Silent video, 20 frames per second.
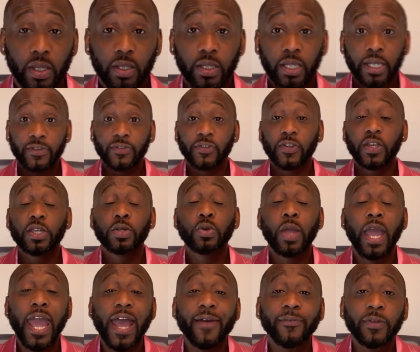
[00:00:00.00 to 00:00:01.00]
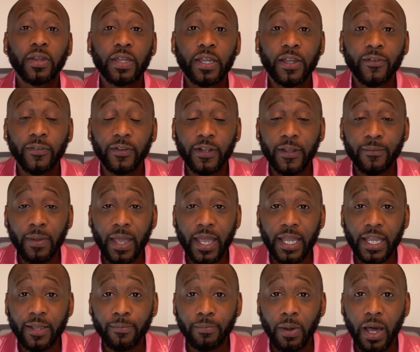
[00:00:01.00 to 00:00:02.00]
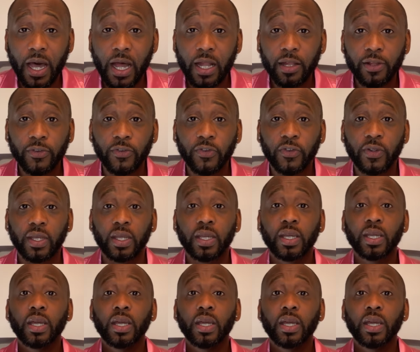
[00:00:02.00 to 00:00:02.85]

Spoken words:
Let's say you have your infinite banking policy.